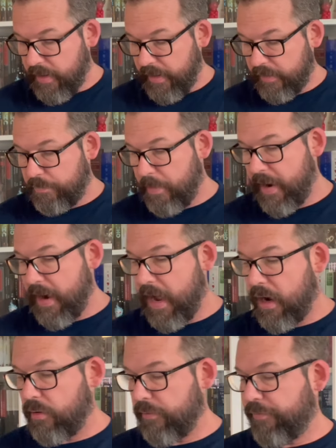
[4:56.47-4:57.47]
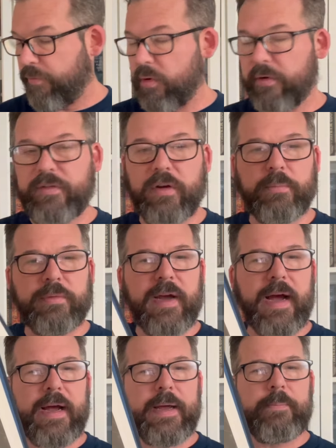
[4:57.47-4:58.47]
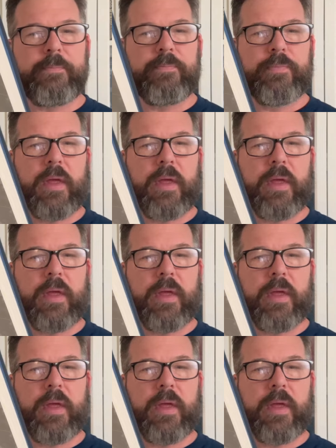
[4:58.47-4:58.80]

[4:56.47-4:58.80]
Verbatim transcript: It's been out for some time